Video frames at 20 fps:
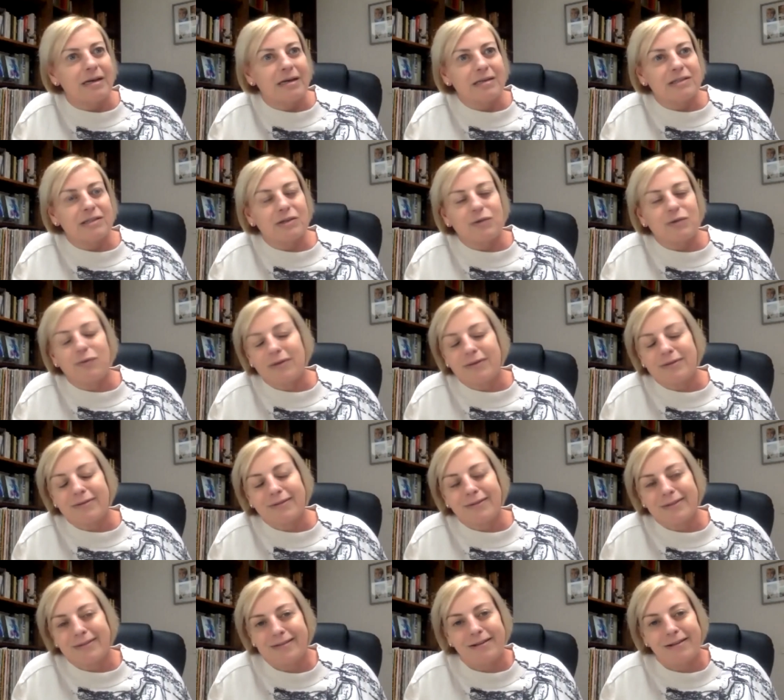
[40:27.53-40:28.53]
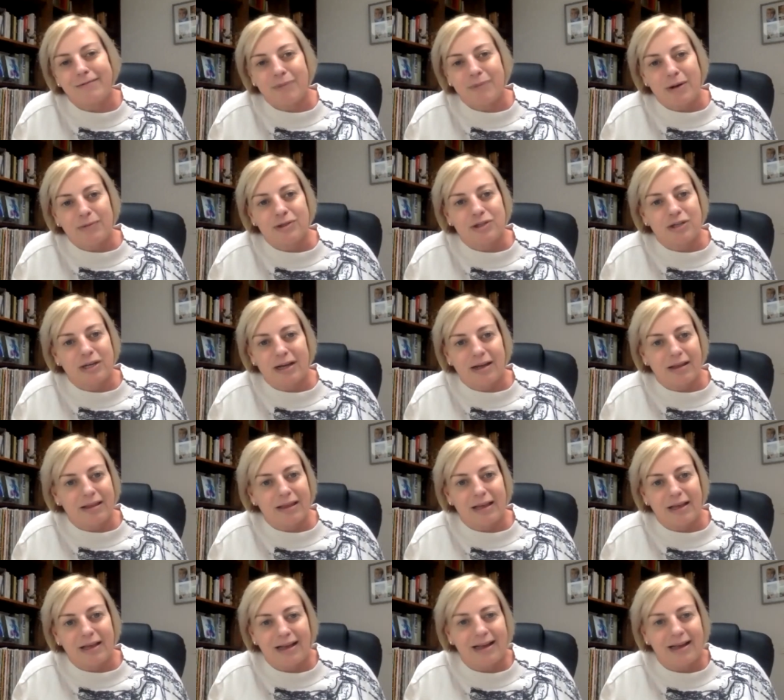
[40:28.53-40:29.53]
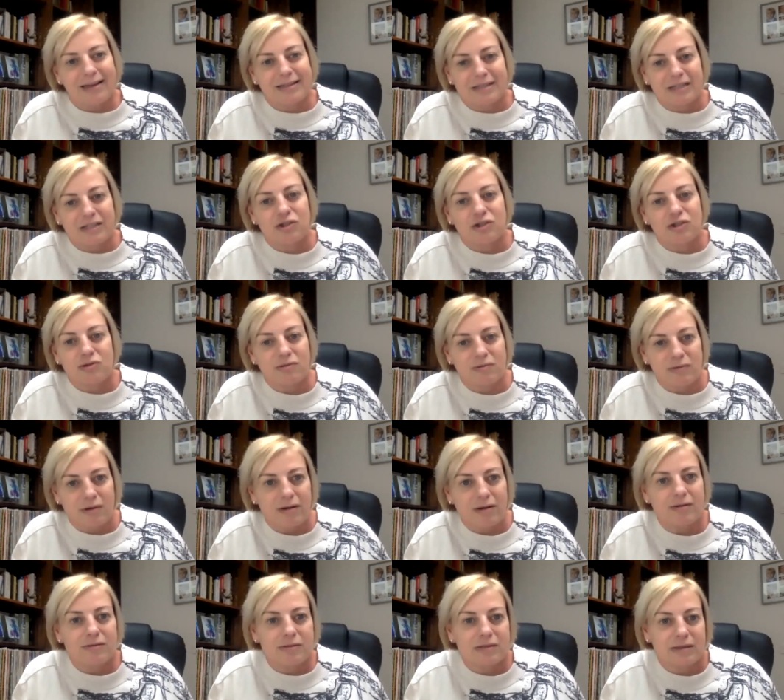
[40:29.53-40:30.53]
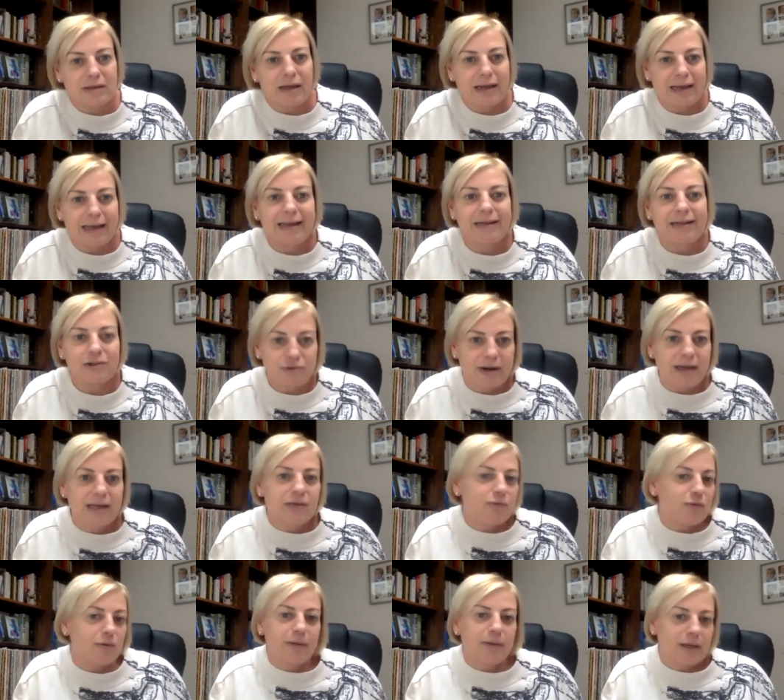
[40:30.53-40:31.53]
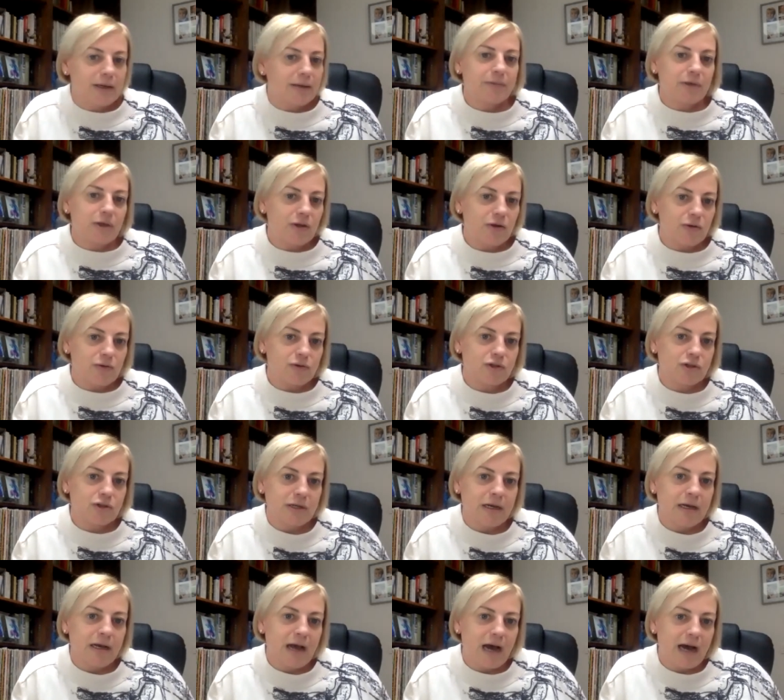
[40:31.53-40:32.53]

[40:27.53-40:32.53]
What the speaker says: So self-publishing, I think, as digital grows in trade, will become huge.